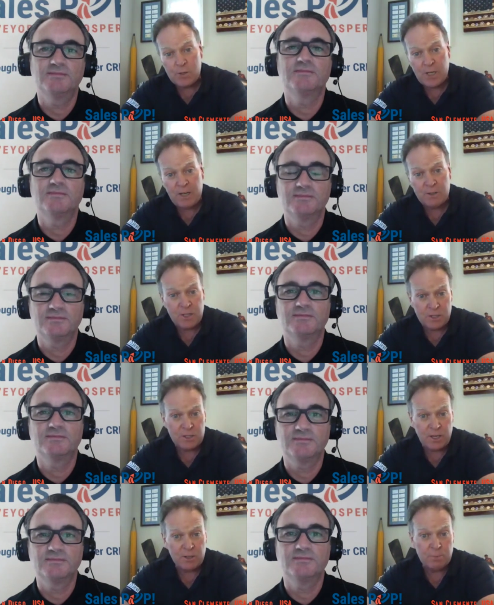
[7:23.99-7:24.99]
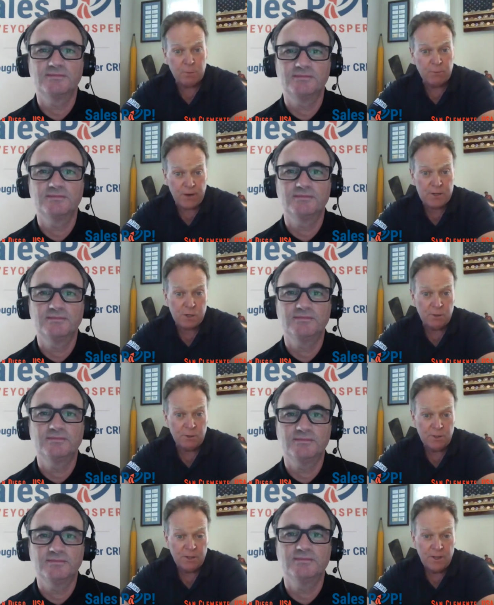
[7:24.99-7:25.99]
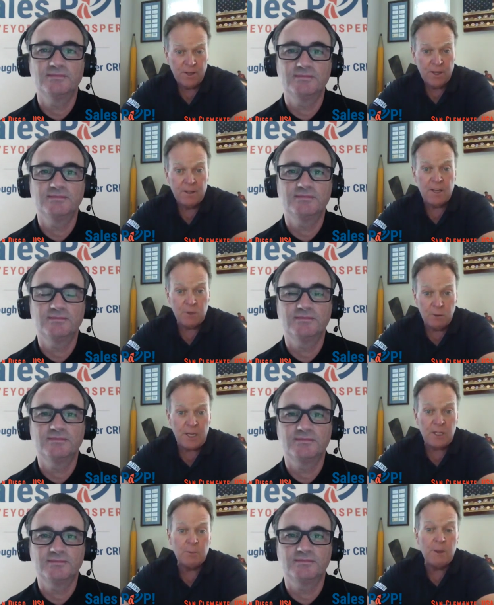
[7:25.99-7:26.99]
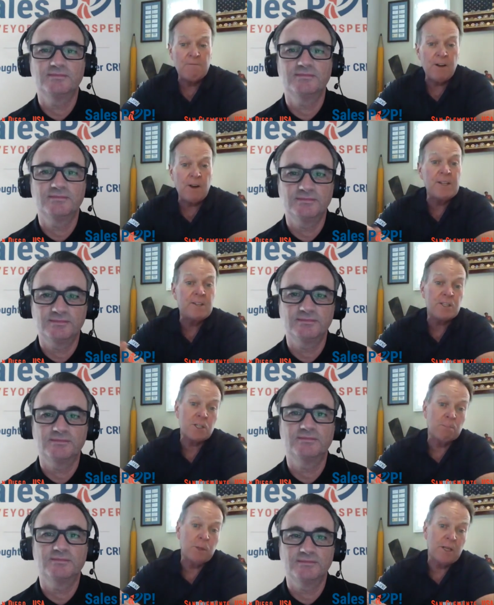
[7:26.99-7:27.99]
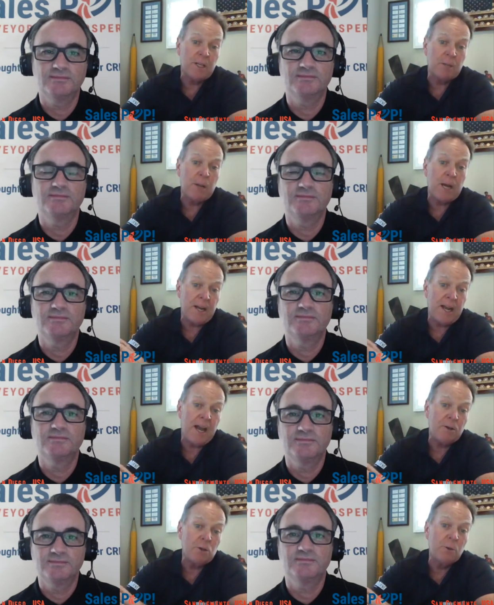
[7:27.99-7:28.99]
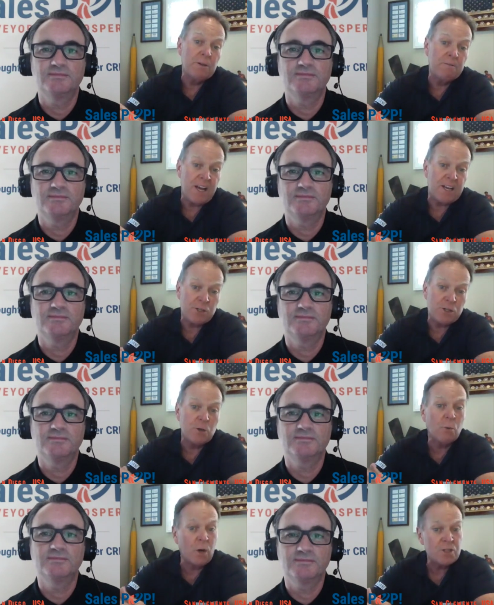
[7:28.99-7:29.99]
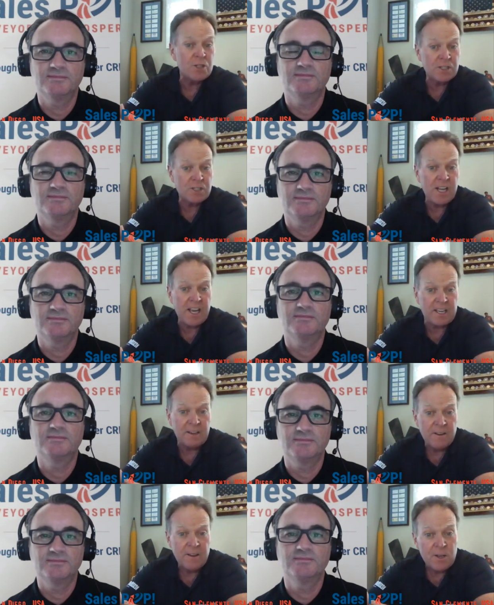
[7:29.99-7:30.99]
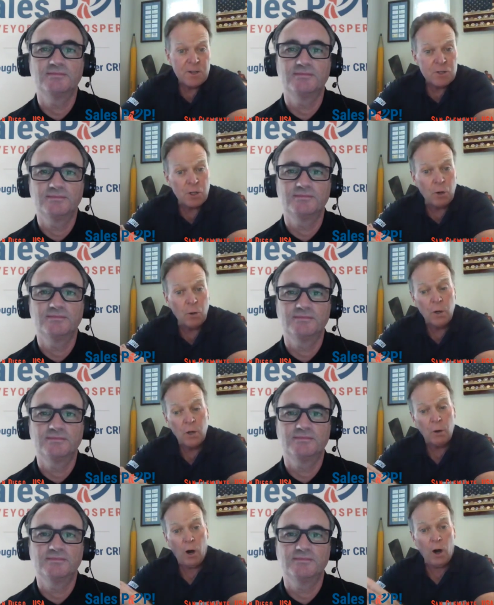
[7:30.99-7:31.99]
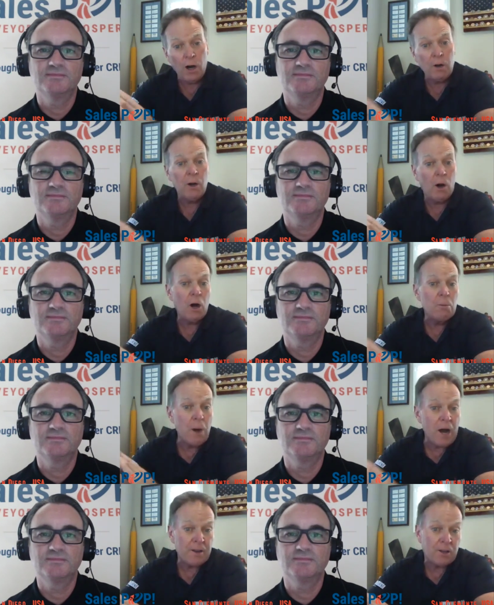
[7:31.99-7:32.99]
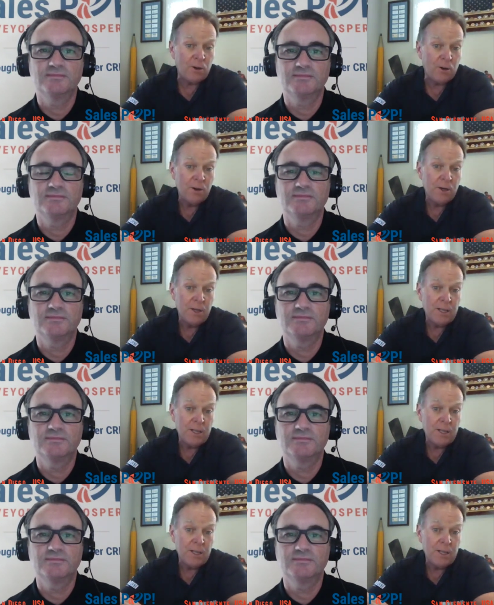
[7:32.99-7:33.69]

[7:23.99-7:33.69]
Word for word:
Speaker 1: more sales as a sales professional, then you need to be very disciplined about how you invest your one hundred sixty-eight. So our, our moniker